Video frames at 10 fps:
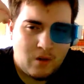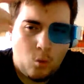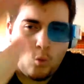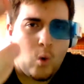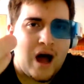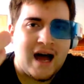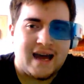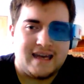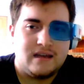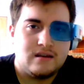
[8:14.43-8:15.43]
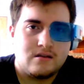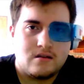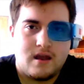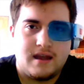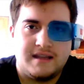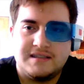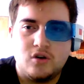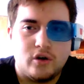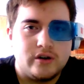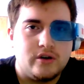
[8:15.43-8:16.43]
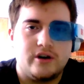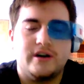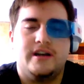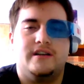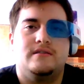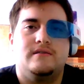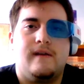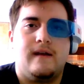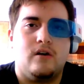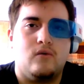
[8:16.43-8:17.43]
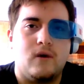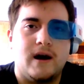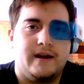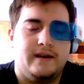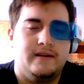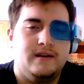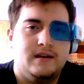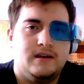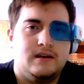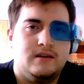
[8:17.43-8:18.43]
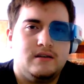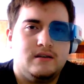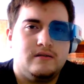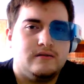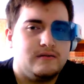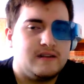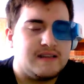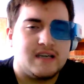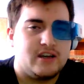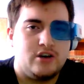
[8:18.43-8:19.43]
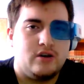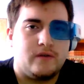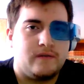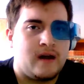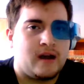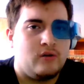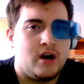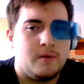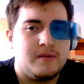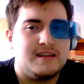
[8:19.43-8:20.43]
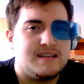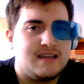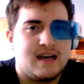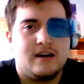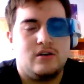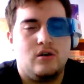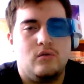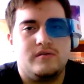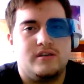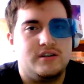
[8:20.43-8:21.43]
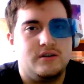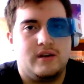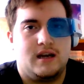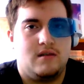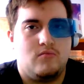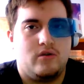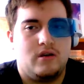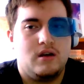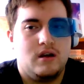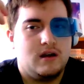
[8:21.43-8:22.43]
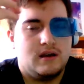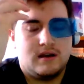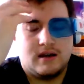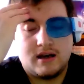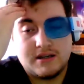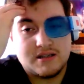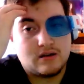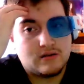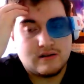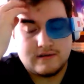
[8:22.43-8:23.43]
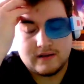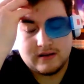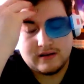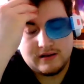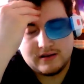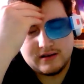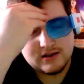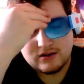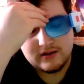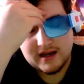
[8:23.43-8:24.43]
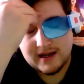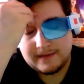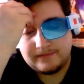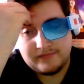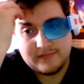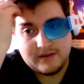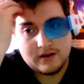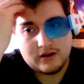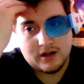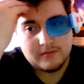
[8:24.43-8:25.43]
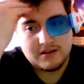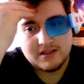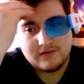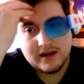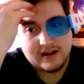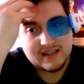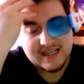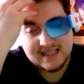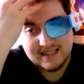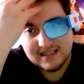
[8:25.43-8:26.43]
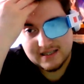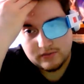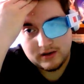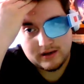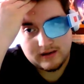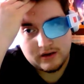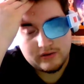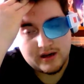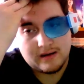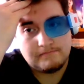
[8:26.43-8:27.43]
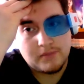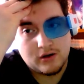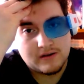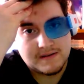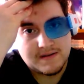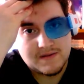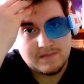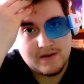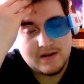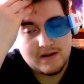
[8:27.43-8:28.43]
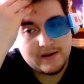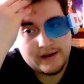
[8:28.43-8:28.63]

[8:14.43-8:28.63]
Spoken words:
Why is Goyo Guardian errata? This is how you know for a fact Konami does not know what they're doing anymore. It just goes to show that Konami just ran out of ideas and just want to go ahead and punk us and just be